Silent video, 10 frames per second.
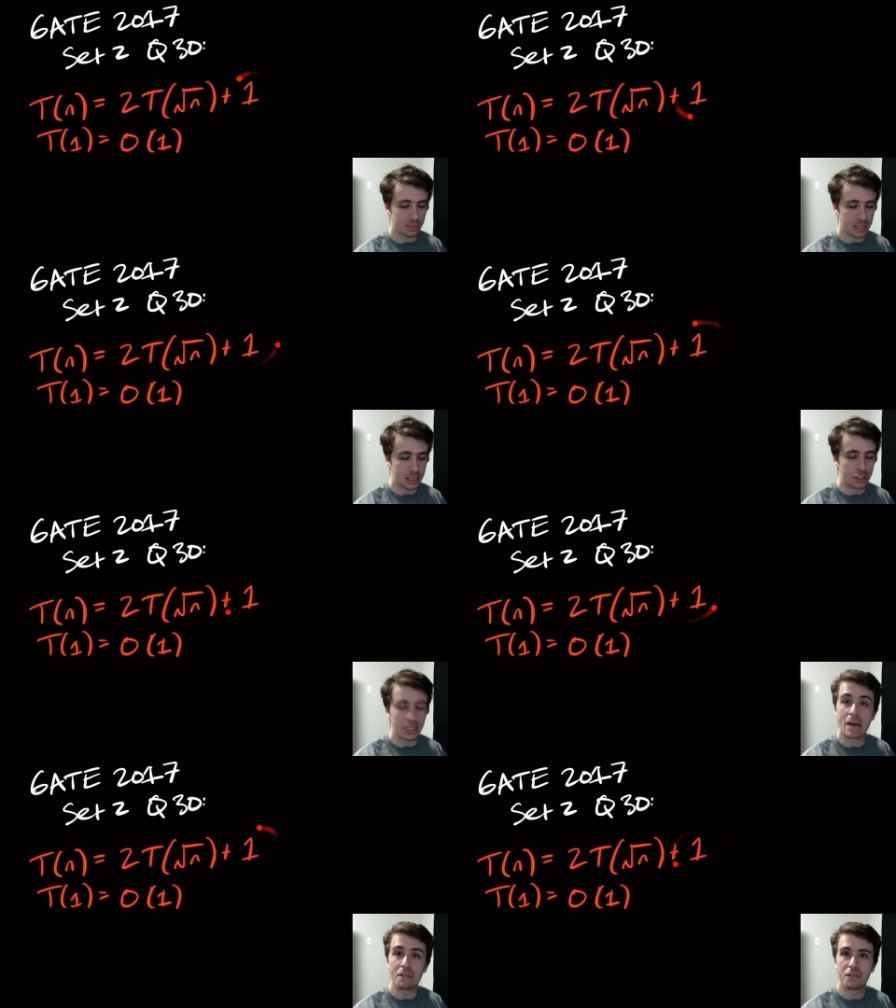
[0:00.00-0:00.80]
Here's
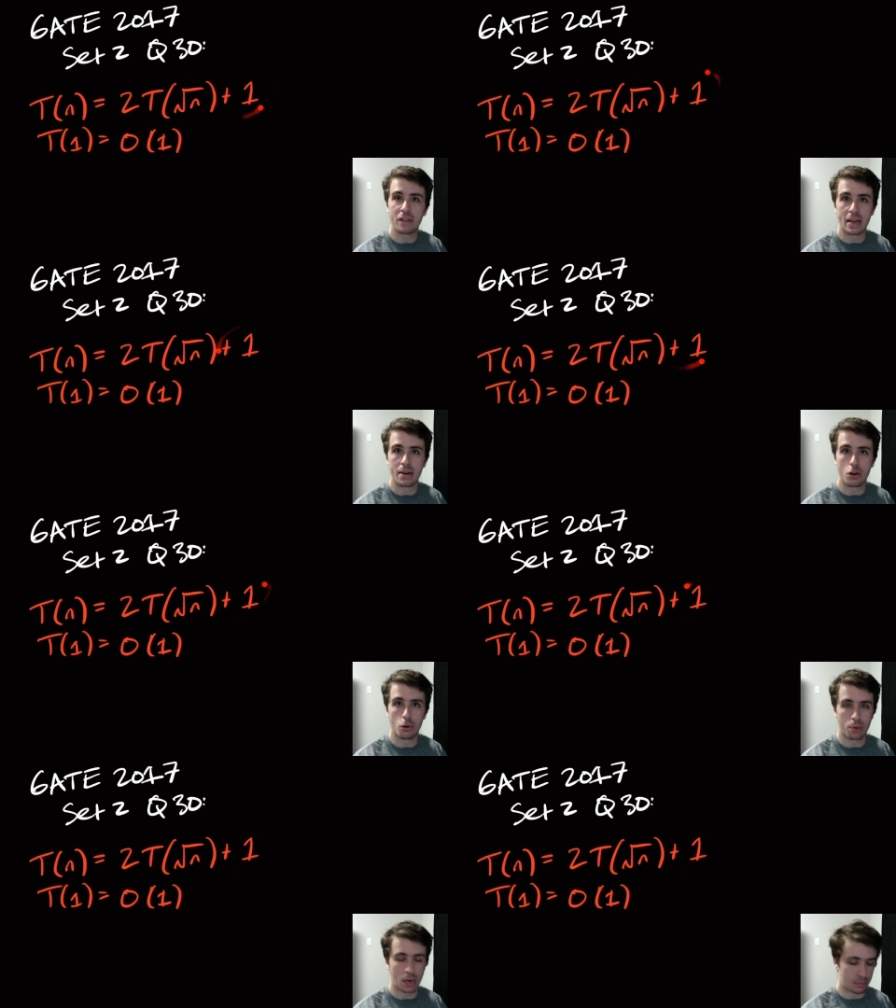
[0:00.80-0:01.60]
f of n, no
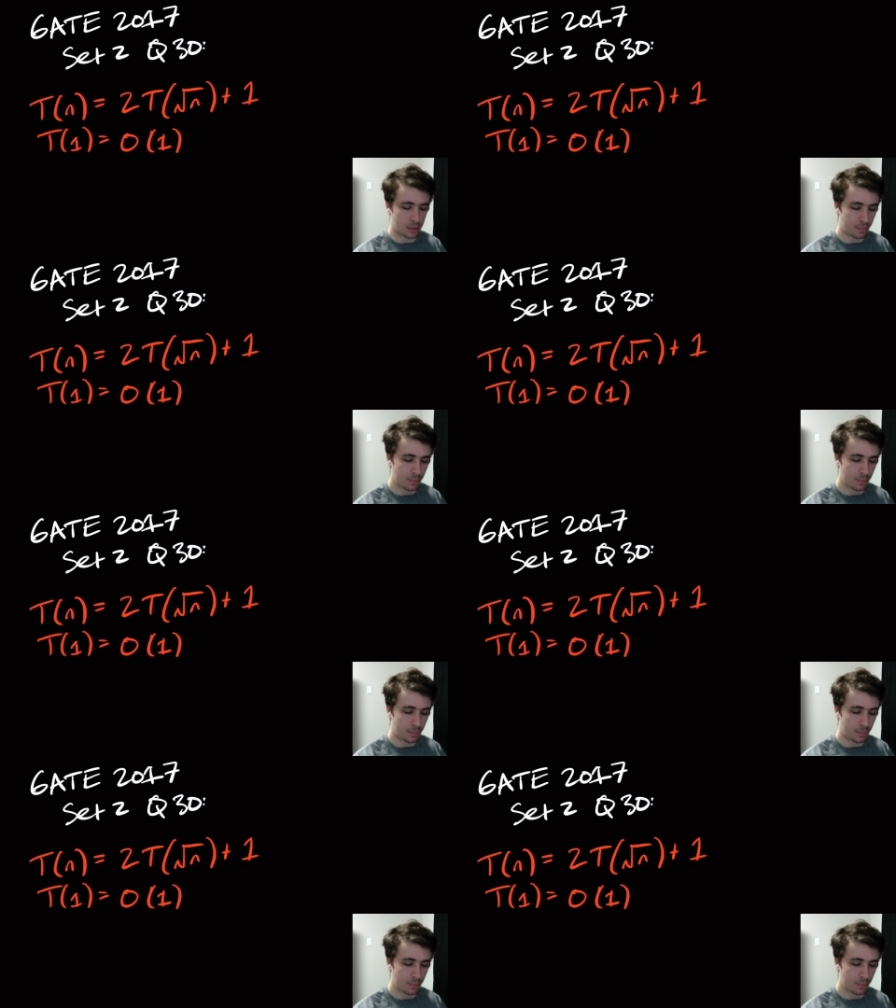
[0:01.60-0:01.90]
problem.